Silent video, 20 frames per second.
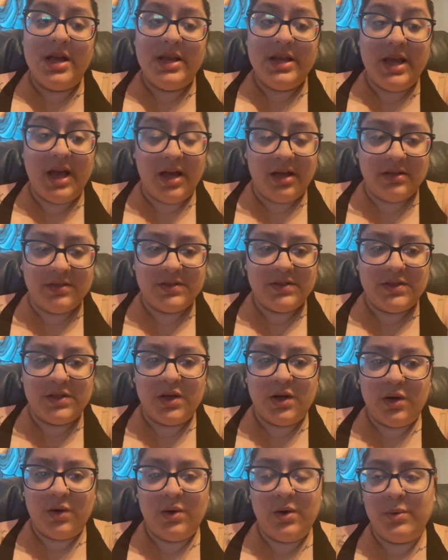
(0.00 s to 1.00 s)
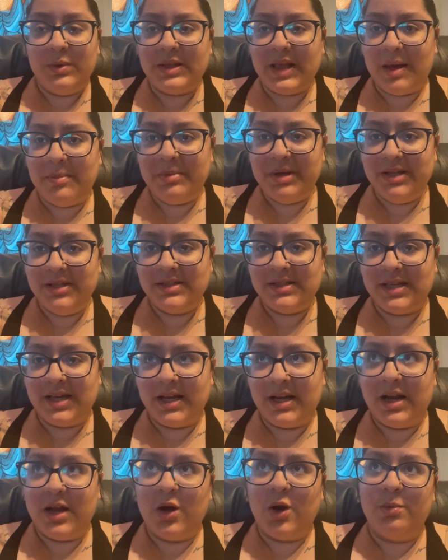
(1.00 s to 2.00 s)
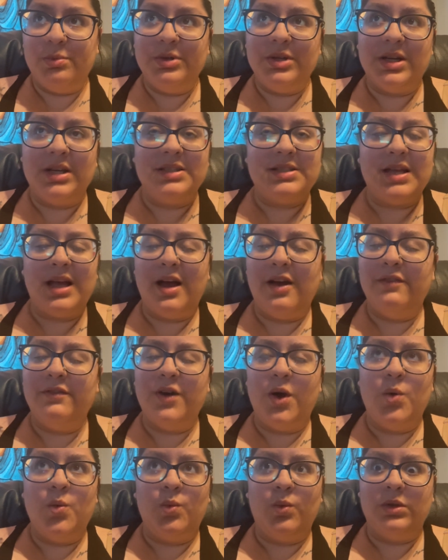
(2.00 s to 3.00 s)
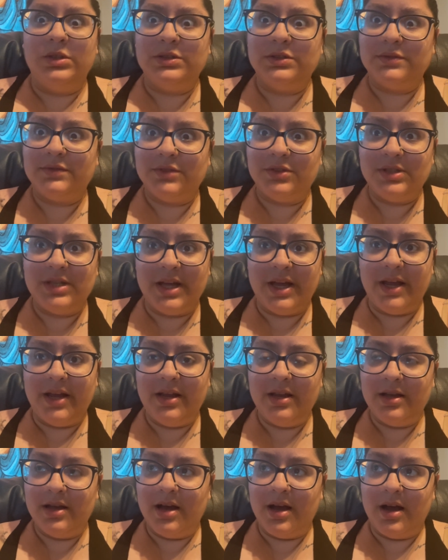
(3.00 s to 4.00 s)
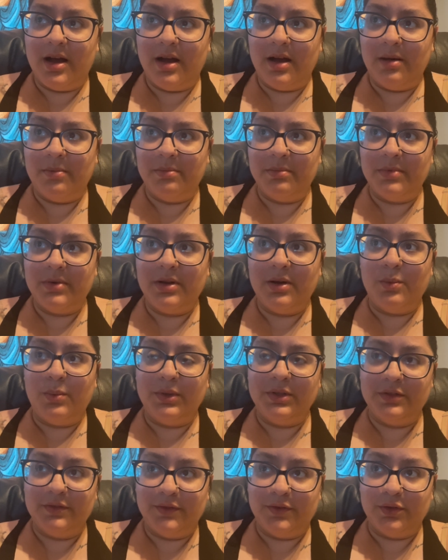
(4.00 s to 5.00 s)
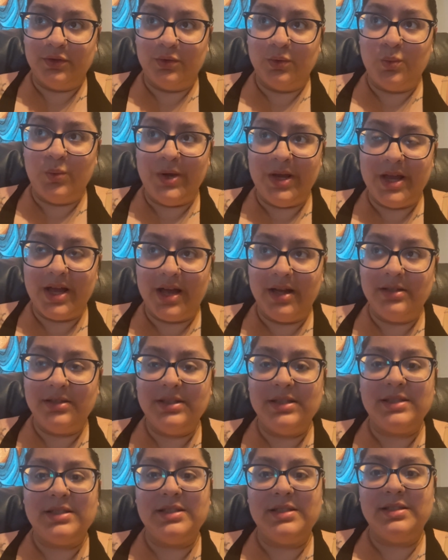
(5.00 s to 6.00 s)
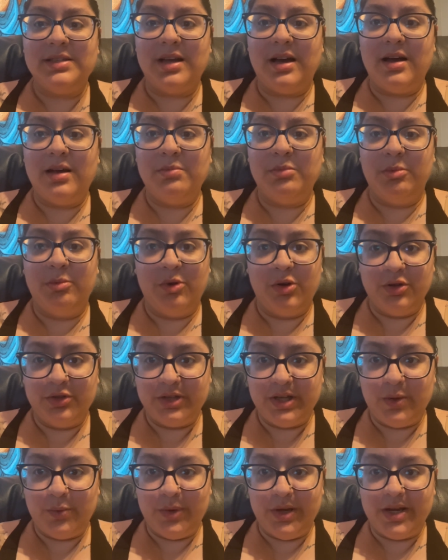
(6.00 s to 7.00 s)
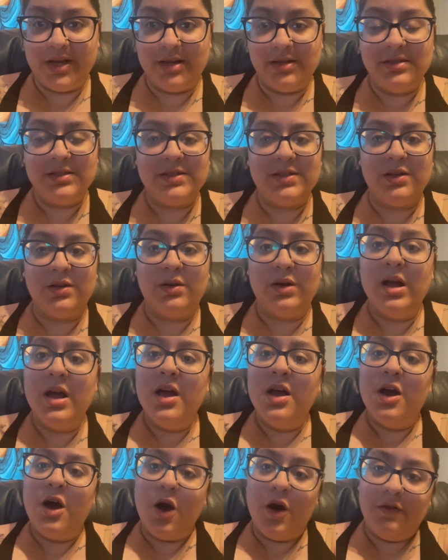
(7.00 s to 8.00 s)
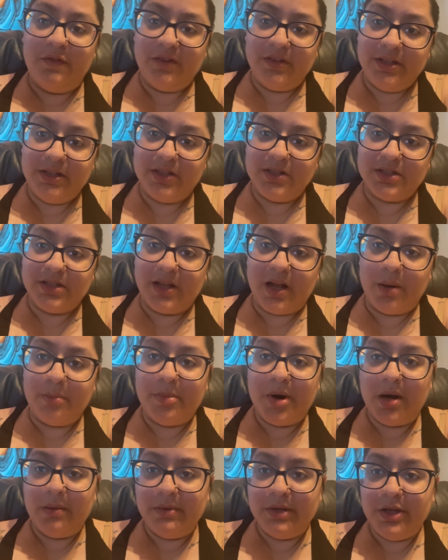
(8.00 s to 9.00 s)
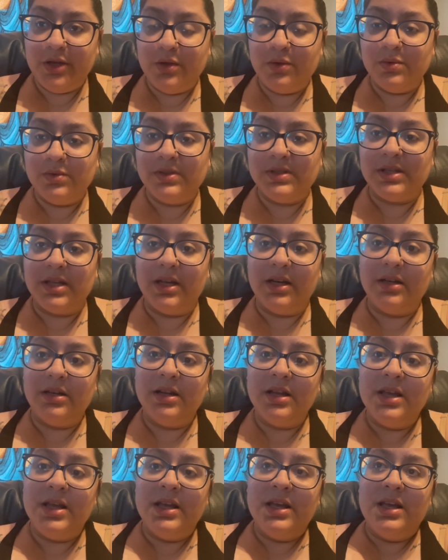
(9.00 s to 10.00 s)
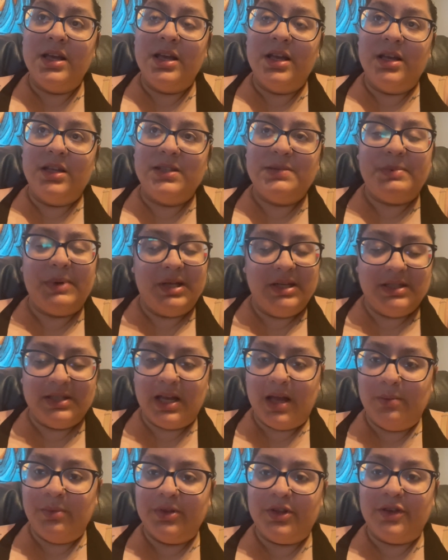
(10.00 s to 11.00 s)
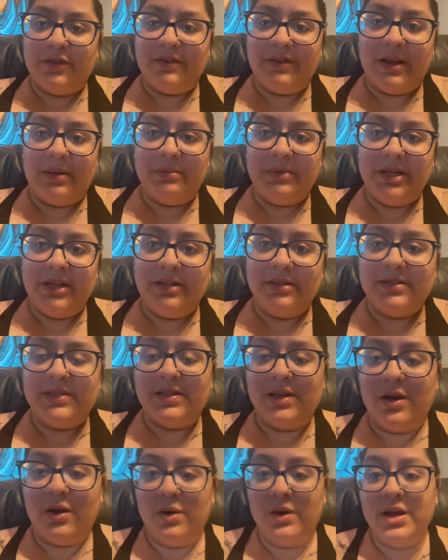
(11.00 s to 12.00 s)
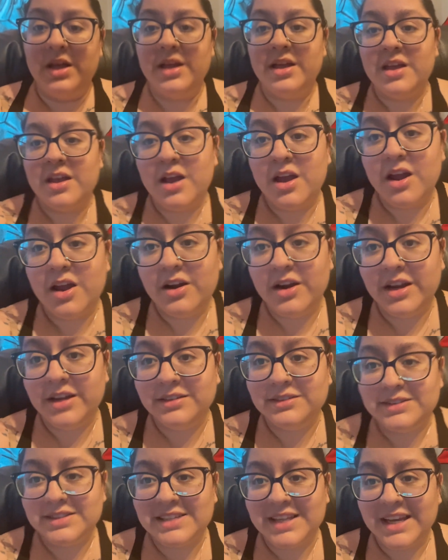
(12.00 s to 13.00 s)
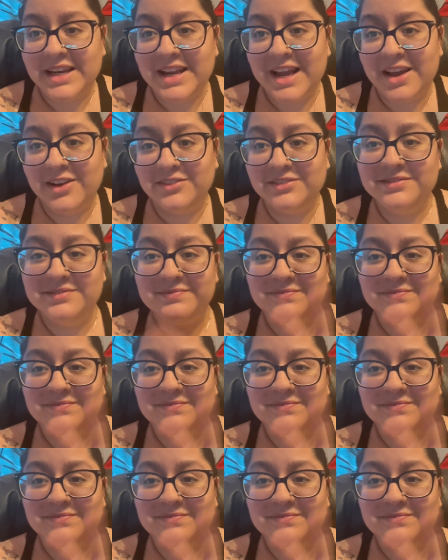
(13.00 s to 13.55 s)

yeah, so with that being said, I hope you guys have a wonderful day, um, a wonderful weekend. This is on Memorial Day weekend, so hopefully there's a lot of barbecues and spending time with your family. So, all right, signing out.